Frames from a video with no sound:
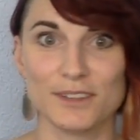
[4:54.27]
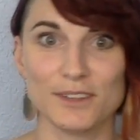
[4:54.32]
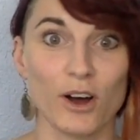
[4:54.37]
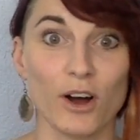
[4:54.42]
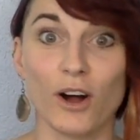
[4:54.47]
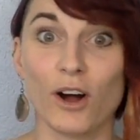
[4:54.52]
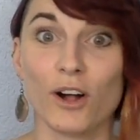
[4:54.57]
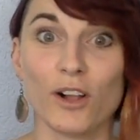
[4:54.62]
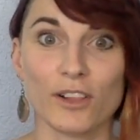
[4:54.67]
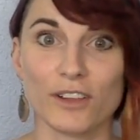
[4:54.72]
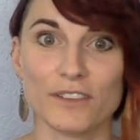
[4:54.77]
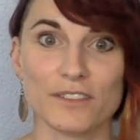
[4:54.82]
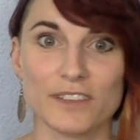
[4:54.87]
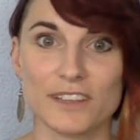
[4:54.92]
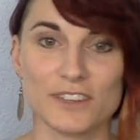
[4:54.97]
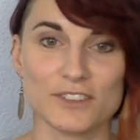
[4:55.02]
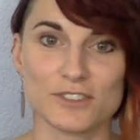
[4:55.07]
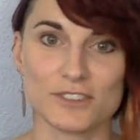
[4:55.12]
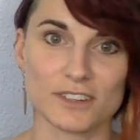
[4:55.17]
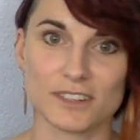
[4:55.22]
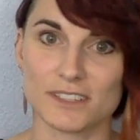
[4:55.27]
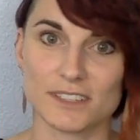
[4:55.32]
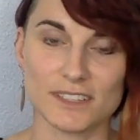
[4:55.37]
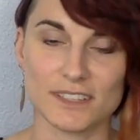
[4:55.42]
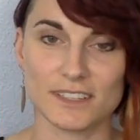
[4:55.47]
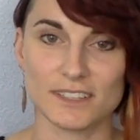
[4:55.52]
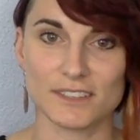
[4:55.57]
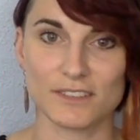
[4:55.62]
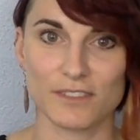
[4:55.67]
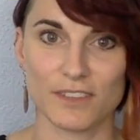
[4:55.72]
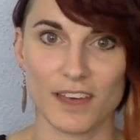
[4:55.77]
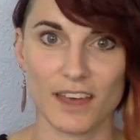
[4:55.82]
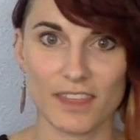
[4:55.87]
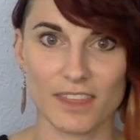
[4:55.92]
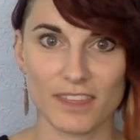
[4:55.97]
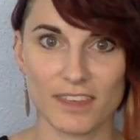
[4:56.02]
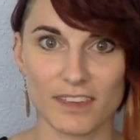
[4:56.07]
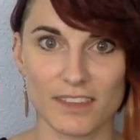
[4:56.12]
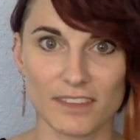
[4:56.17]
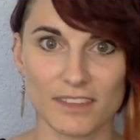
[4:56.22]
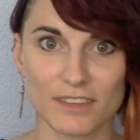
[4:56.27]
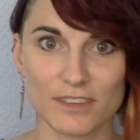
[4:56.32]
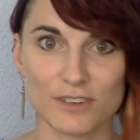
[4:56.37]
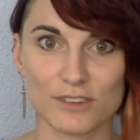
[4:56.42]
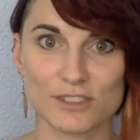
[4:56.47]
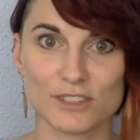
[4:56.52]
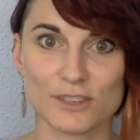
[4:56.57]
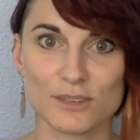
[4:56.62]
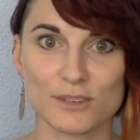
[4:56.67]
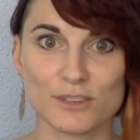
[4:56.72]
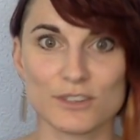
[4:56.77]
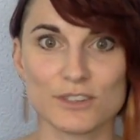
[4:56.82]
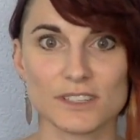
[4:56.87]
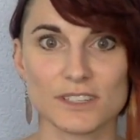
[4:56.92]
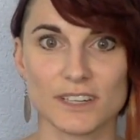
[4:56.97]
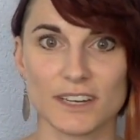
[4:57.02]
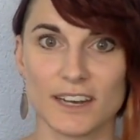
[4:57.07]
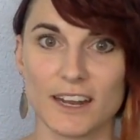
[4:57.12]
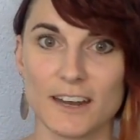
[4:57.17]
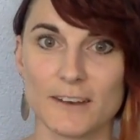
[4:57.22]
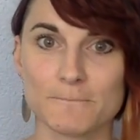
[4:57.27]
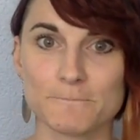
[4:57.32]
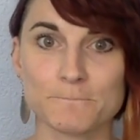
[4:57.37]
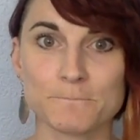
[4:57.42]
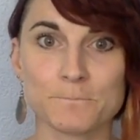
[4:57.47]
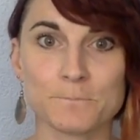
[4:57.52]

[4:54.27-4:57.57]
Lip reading: all of the intricacies of that thing that they're so interested in.